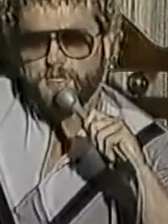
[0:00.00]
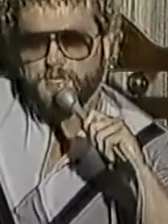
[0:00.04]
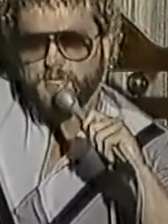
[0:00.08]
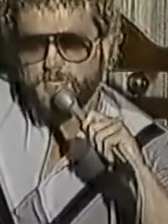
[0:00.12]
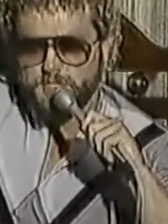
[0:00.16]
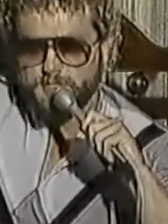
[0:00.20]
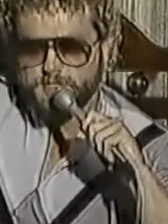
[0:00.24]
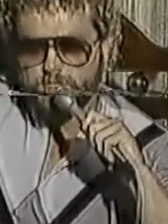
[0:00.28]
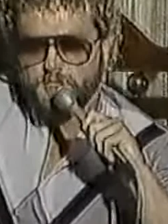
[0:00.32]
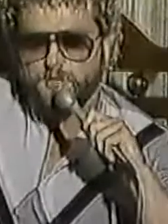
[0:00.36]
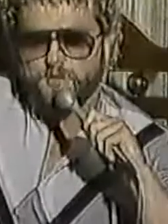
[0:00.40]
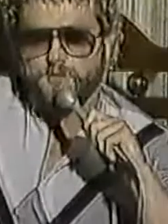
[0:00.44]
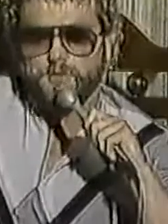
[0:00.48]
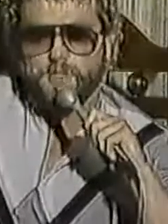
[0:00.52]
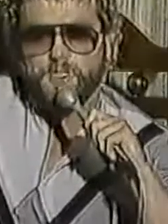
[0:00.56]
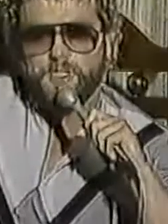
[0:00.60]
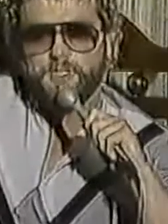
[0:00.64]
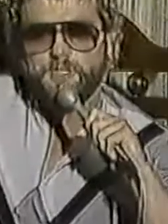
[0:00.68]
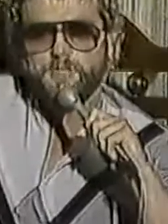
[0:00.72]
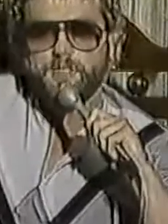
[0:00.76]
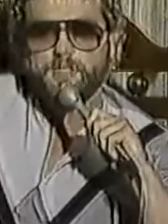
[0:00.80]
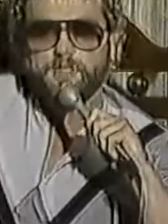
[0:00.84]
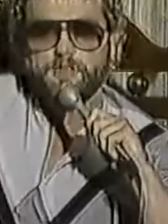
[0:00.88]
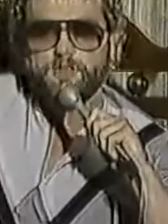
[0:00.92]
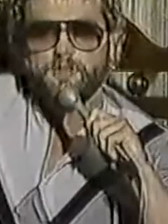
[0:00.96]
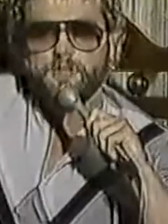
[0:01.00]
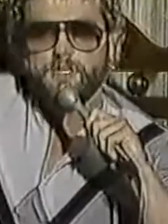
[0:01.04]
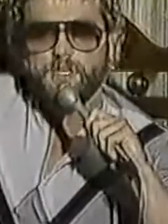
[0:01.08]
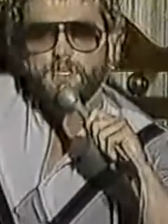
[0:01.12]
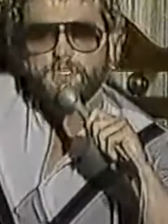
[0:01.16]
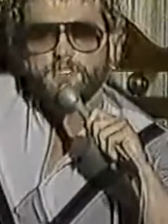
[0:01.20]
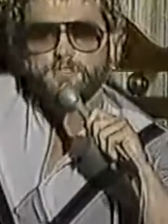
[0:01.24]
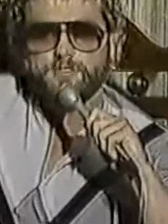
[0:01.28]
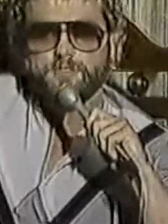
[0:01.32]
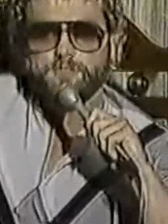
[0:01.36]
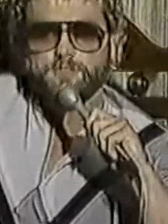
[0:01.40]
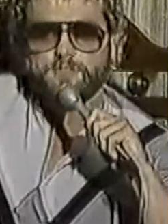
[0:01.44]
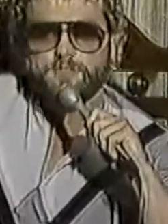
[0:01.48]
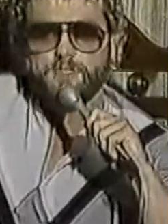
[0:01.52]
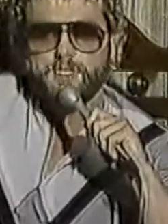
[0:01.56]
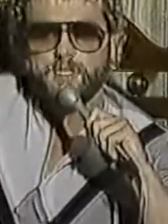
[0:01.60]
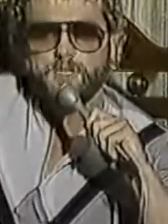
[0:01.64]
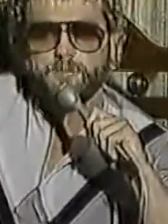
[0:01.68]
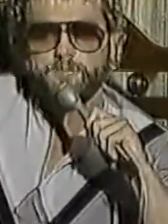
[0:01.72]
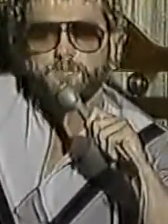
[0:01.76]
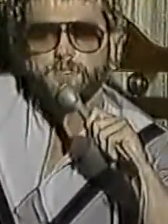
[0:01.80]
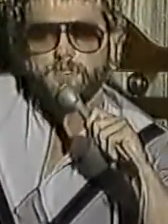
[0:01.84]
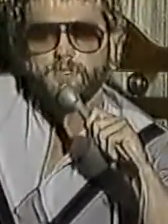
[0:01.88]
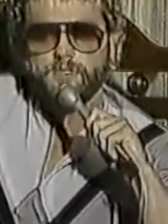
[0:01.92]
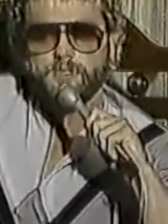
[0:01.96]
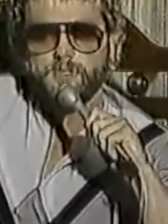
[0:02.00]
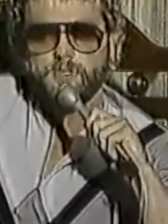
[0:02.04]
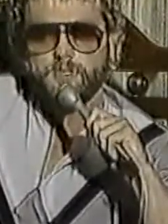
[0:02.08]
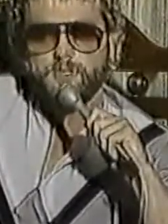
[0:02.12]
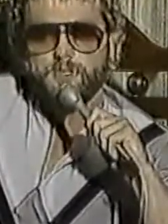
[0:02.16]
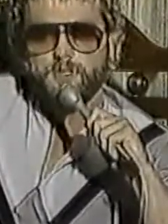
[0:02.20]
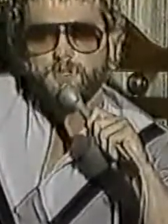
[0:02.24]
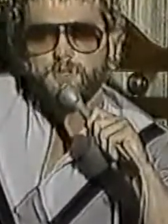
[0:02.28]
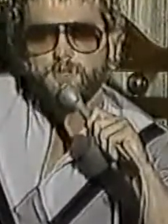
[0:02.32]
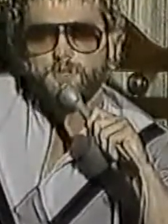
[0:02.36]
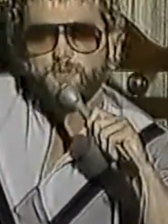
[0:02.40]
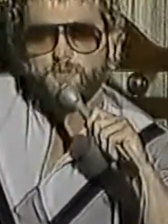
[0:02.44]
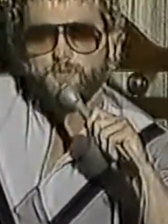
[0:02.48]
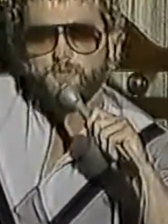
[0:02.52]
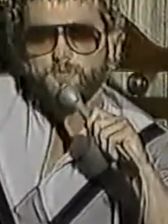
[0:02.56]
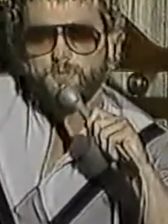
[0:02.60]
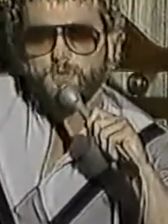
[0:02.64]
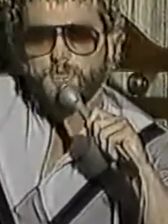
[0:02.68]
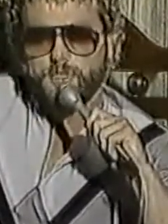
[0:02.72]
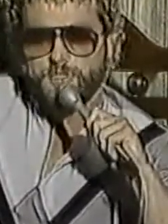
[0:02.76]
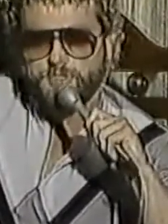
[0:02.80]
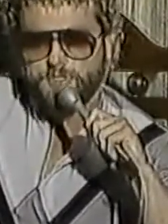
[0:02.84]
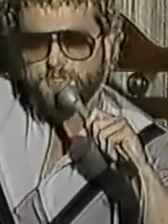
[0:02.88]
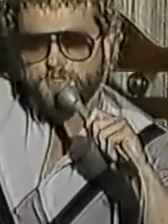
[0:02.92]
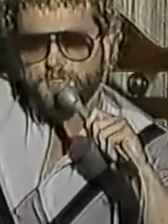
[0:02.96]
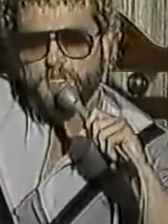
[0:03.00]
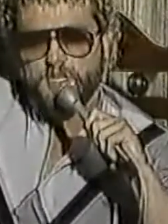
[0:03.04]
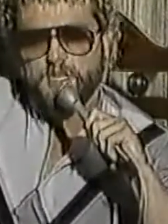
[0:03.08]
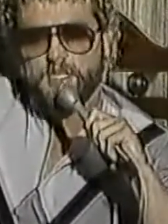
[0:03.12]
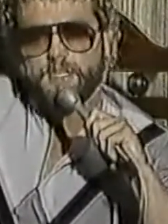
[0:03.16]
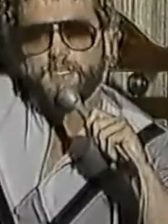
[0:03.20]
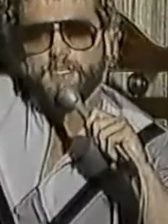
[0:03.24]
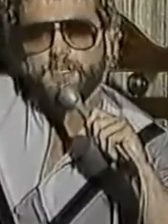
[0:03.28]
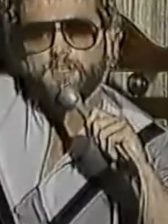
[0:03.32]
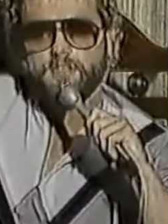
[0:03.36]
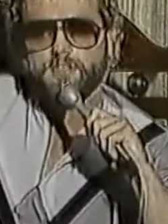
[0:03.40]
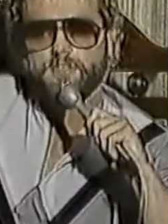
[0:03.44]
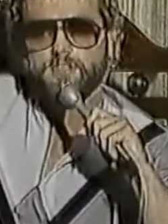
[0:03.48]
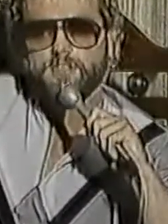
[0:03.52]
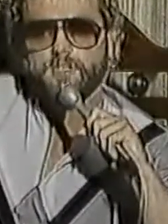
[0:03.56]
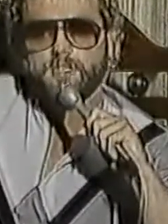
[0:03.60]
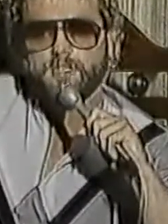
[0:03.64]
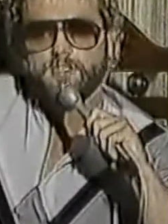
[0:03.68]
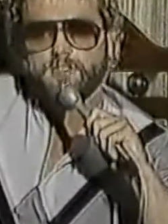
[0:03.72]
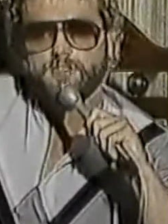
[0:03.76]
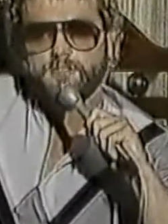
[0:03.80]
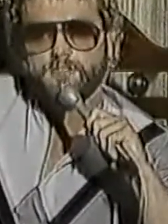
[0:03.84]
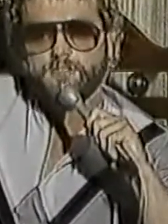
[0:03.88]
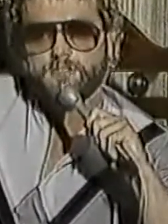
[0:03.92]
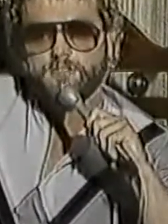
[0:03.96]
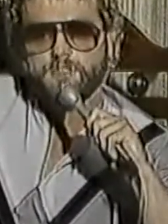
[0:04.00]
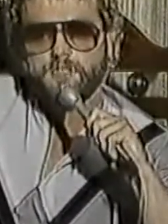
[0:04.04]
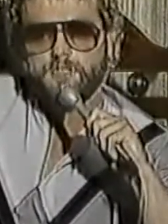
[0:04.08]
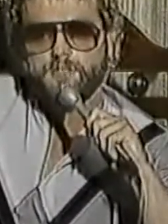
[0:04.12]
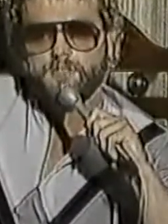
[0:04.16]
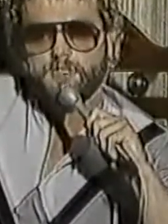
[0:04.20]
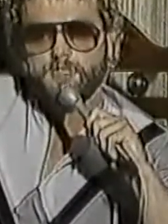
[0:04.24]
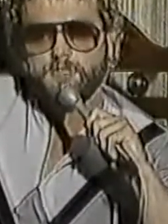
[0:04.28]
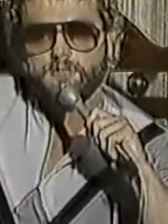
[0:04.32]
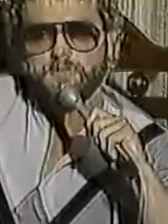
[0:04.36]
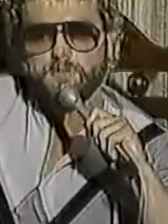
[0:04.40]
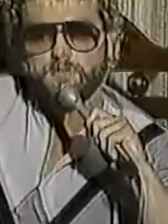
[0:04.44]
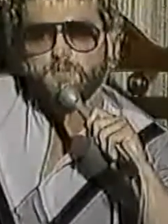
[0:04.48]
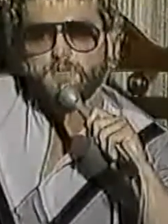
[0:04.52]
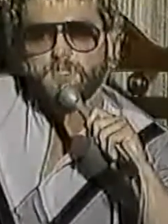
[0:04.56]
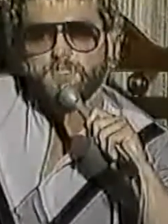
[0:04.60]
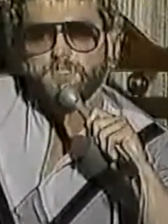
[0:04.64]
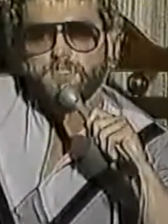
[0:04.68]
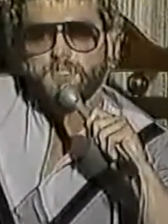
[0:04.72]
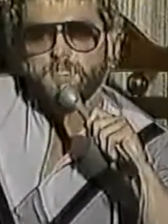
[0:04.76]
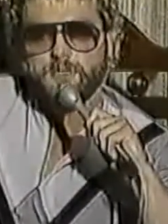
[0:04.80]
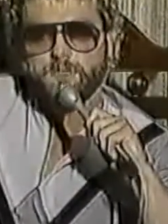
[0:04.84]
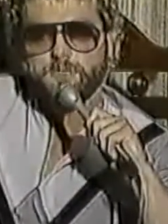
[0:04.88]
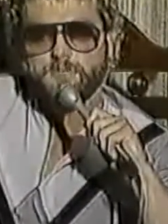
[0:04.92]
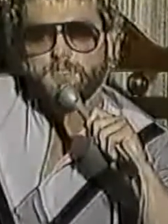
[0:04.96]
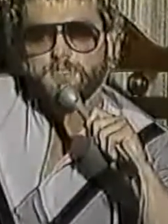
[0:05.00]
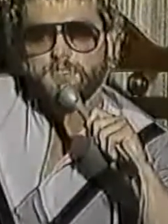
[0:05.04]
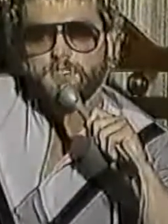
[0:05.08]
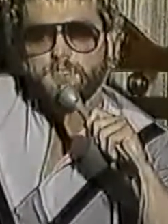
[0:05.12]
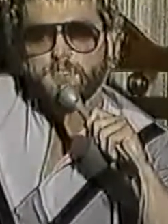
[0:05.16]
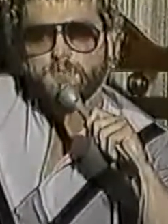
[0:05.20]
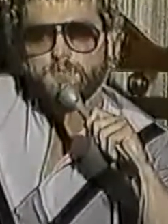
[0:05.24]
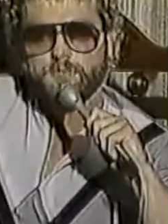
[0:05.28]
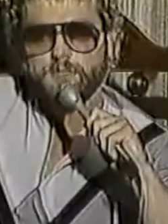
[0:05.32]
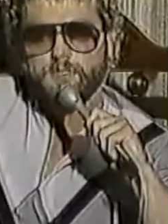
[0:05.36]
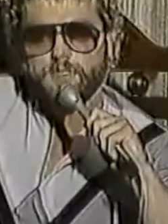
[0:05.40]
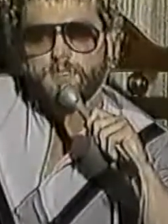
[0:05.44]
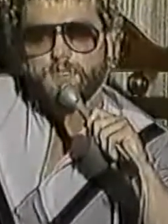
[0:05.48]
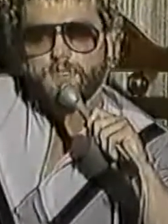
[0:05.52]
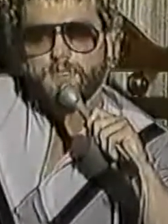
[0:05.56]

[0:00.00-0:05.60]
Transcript: he's already the international champion. Why shouldn't I get a chance at the Southern Heavyweight Championship?